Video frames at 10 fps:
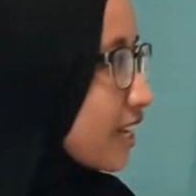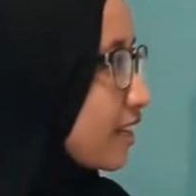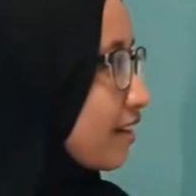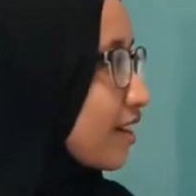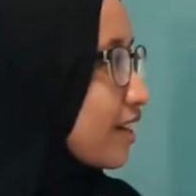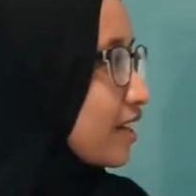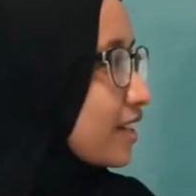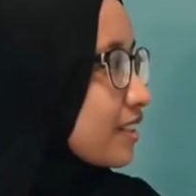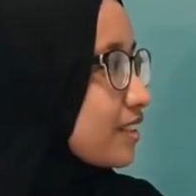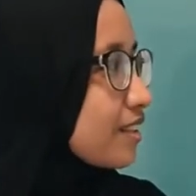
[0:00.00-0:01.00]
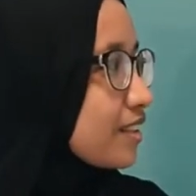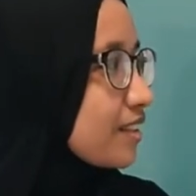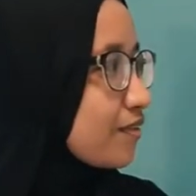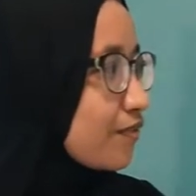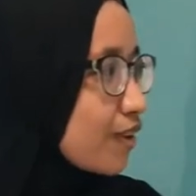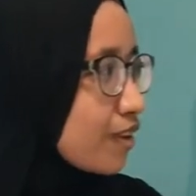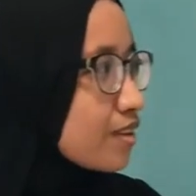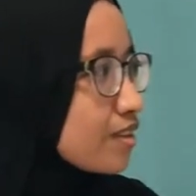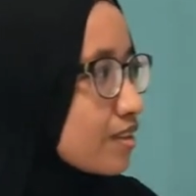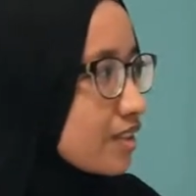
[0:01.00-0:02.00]
There are
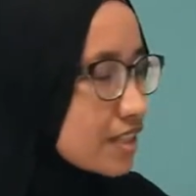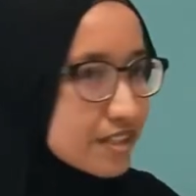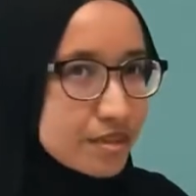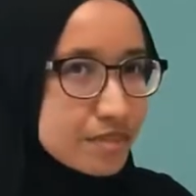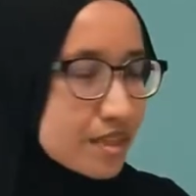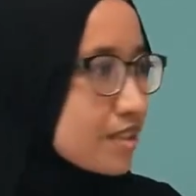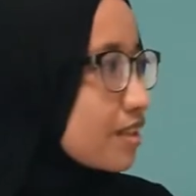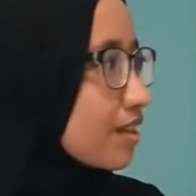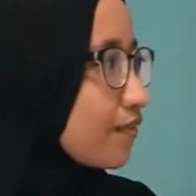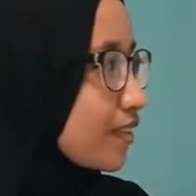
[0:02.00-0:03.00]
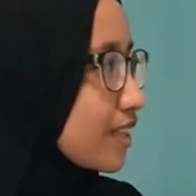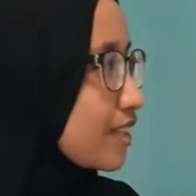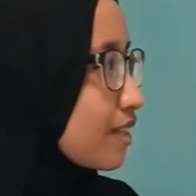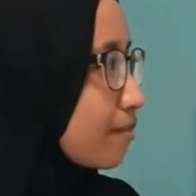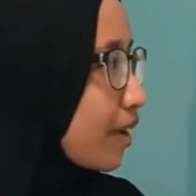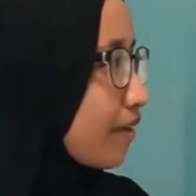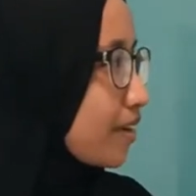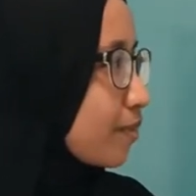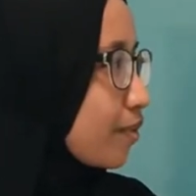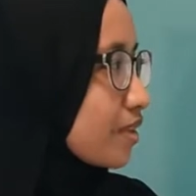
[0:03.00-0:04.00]
4 disturbances. First,
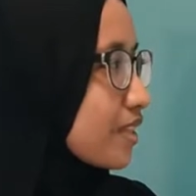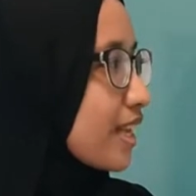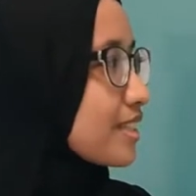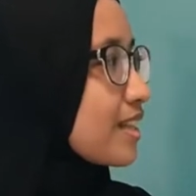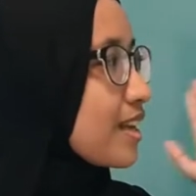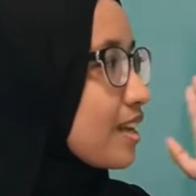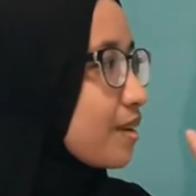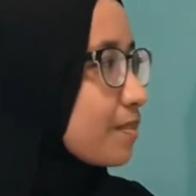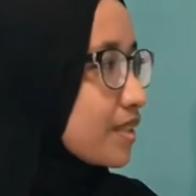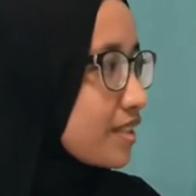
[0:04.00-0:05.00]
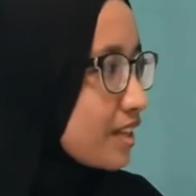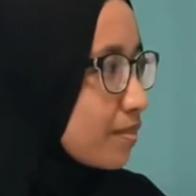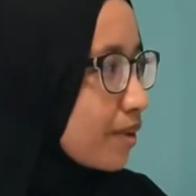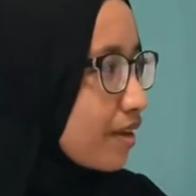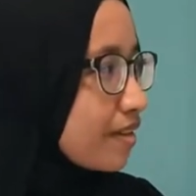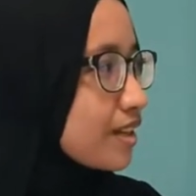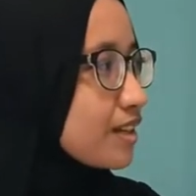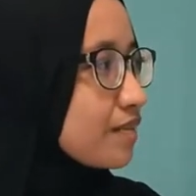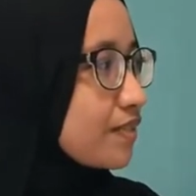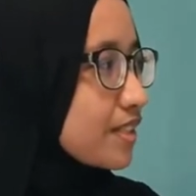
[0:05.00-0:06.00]
barrier process, personal barrier,
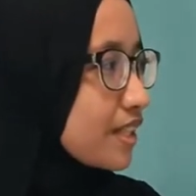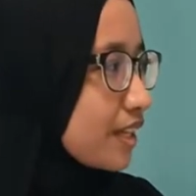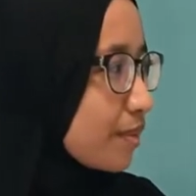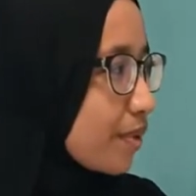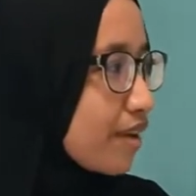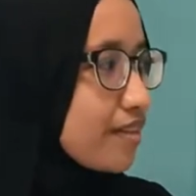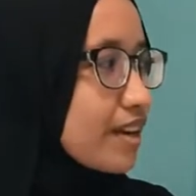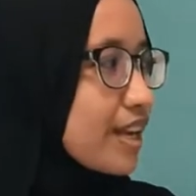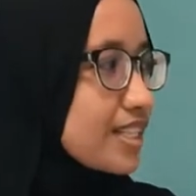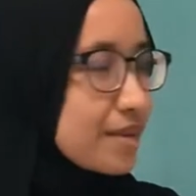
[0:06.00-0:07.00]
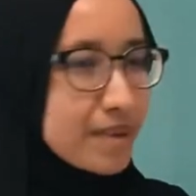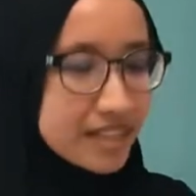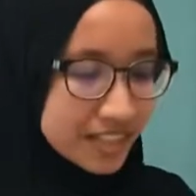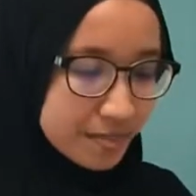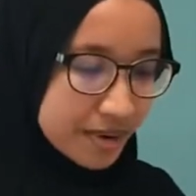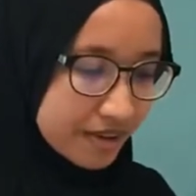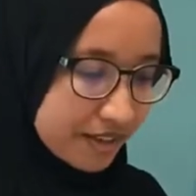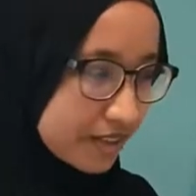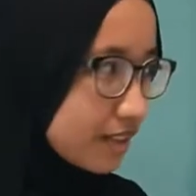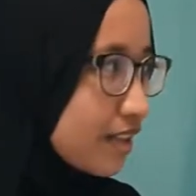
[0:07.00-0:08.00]
physical barrier, and semantic
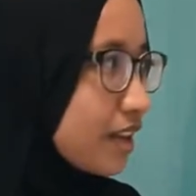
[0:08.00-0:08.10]
barrier.